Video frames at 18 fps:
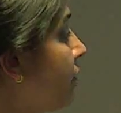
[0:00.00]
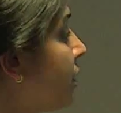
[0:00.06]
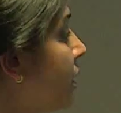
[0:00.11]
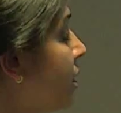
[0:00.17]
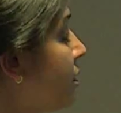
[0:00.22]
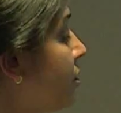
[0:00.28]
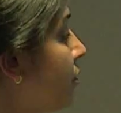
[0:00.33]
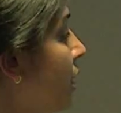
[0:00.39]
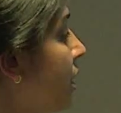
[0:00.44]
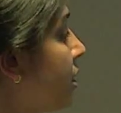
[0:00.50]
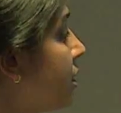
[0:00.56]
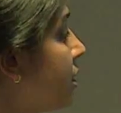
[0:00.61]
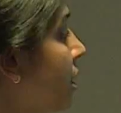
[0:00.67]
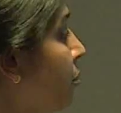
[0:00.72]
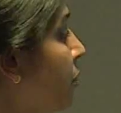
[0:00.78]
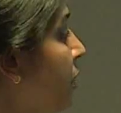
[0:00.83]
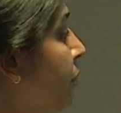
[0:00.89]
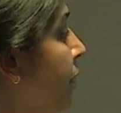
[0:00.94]
sense was
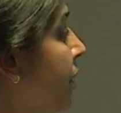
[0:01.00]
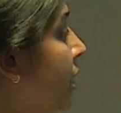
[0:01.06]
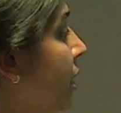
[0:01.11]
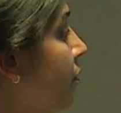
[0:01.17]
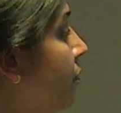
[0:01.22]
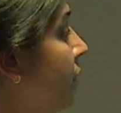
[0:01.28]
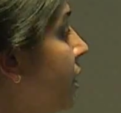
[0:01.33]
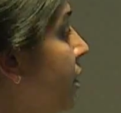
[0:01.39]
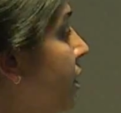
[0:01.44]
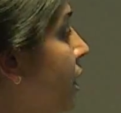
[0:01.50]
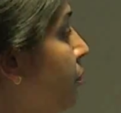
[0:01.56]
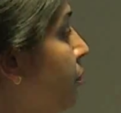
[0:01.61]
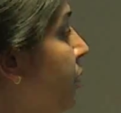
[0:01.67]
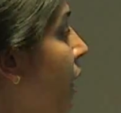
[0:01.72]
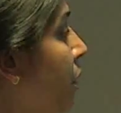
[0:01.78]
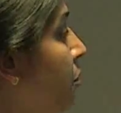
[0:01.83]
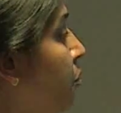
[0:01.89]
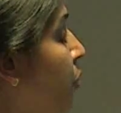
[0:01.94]
supplemented with 3'
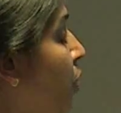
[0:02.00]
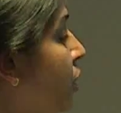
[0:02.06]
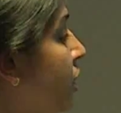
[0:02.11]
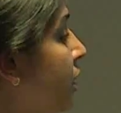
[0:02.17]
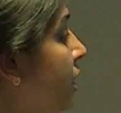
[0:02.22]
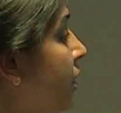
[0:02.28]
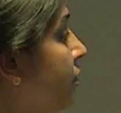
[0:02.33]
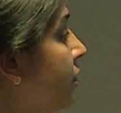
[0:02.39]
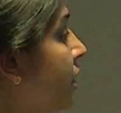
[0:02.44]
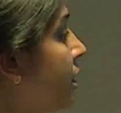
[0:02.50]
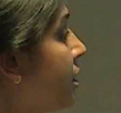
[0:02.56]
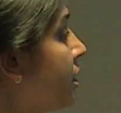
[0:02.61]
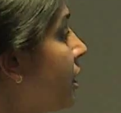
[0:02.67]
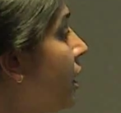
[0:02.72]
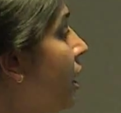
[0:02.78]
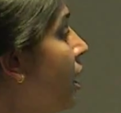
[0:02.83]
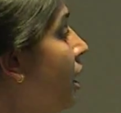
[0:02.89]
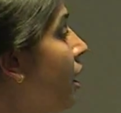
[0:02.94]
positive sense
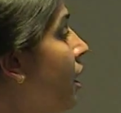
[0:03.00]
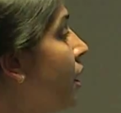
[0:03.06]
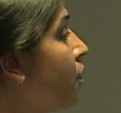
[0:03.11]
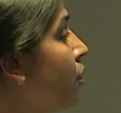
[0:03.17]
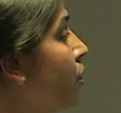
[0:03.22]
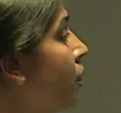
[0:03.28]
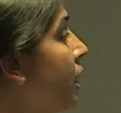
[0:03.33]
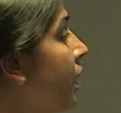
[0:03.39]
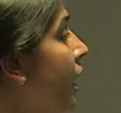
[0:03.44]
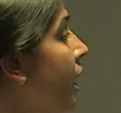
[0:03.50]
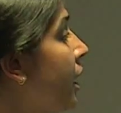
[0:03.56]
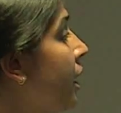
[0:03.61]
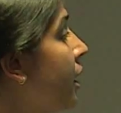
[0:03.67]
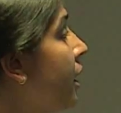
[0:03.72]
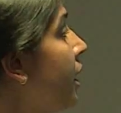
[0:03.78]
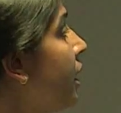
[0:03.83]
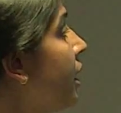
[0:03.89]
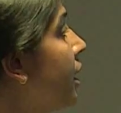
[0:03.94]
cold
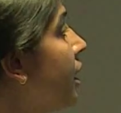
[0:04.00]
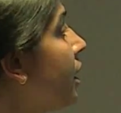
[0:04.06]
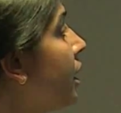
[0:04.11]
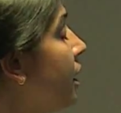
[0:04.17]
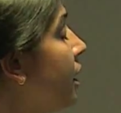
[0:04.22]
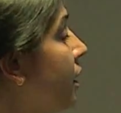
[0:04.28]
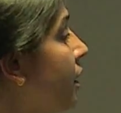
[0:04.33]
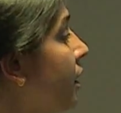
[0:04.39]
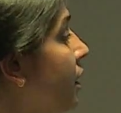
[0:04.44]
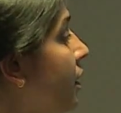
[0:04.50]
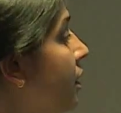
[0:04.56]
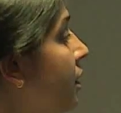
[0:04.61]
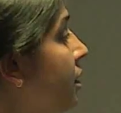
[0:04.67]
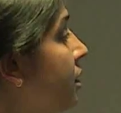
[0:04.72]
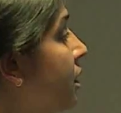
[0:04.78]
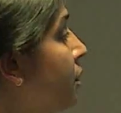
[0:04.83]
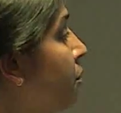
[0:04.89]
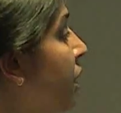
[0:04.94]
RNA
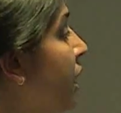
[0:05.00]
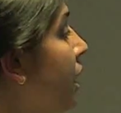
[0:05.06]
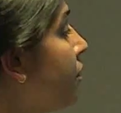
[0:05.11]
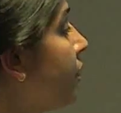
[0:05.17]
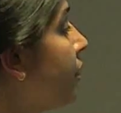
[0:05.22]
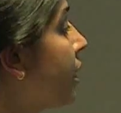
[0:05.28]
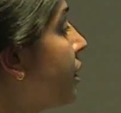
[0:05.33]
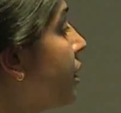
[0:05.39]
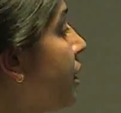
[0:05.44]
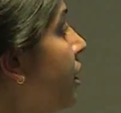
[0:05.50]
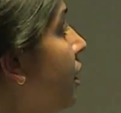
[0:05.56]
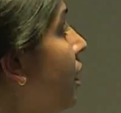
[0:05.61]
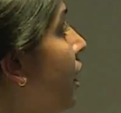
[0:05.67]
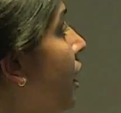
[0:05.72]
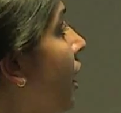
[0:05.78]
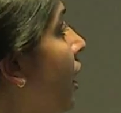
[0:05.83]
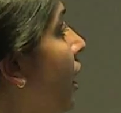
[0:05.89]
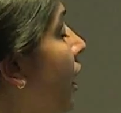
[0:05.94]
in similar fashion,
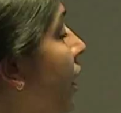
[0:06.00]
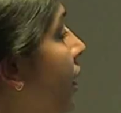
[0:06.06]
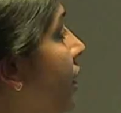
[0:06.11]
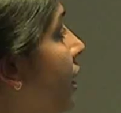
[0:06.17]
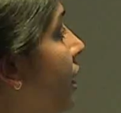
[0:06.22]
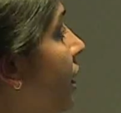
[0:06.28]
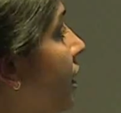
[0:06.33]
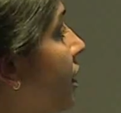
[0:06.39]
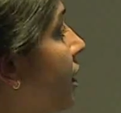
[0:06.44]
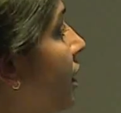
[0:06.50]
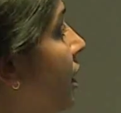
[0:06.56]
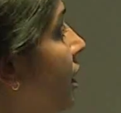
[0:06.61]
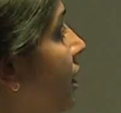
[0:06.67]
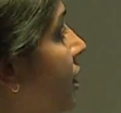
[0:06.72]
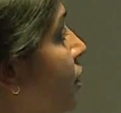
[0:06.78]
and it